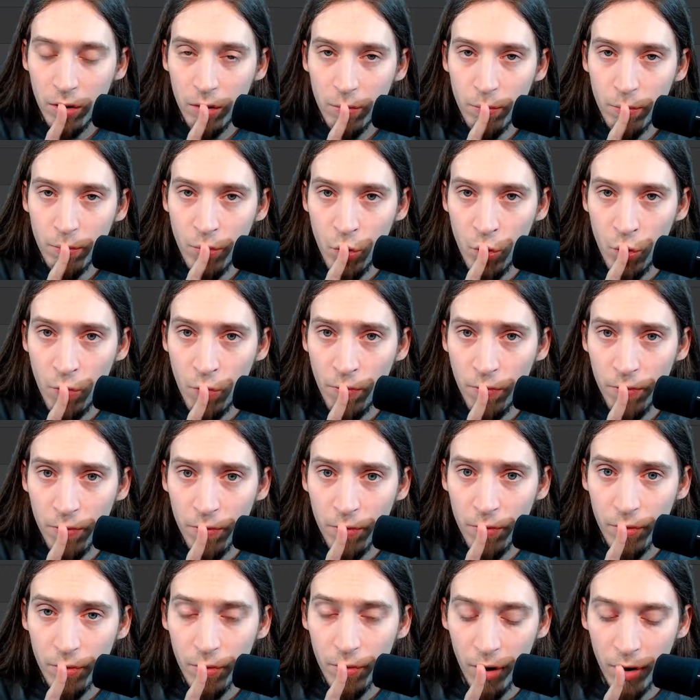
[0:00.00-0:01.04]
move
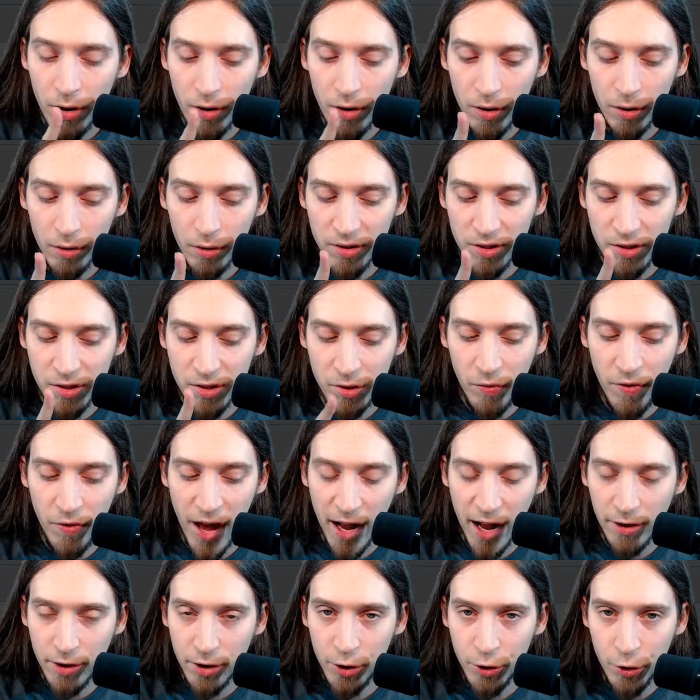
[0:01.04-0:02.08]
so
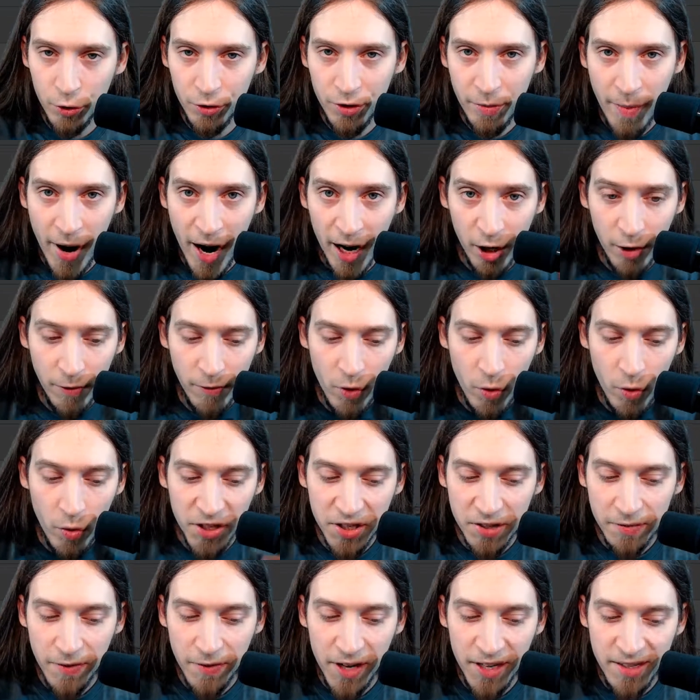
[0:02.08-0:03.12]
that the microphone
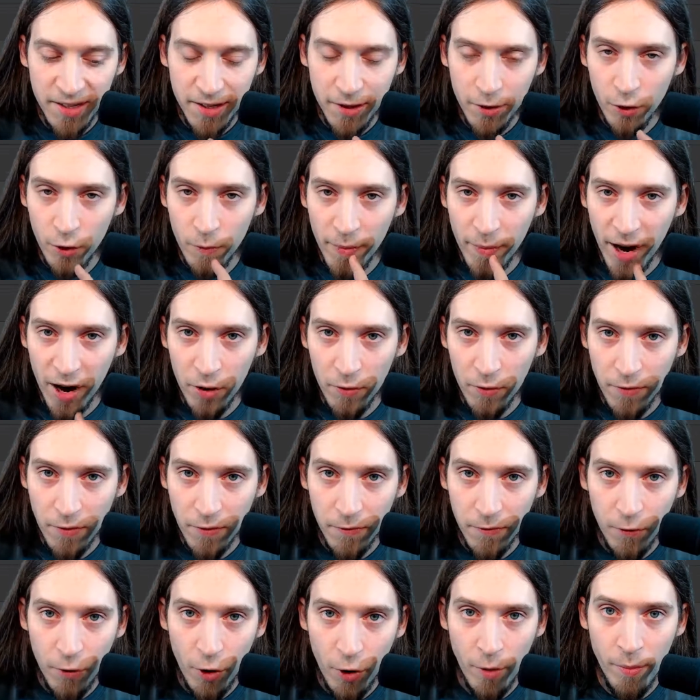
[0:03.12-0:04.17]
is facing your mouth
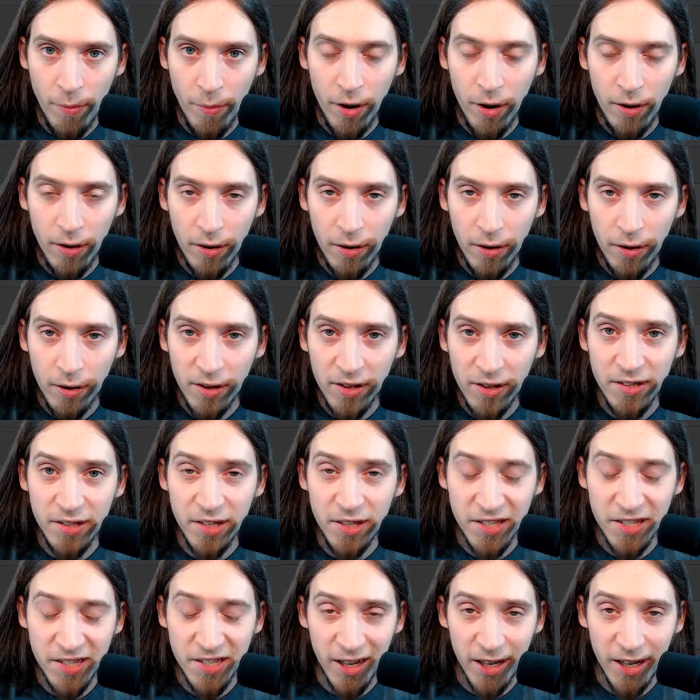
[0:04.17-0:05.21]
from
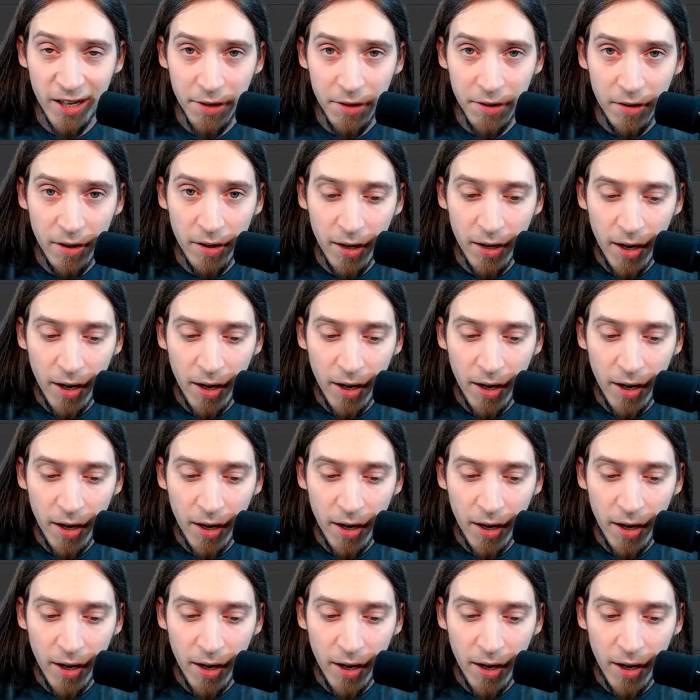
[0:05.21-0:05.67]
the side.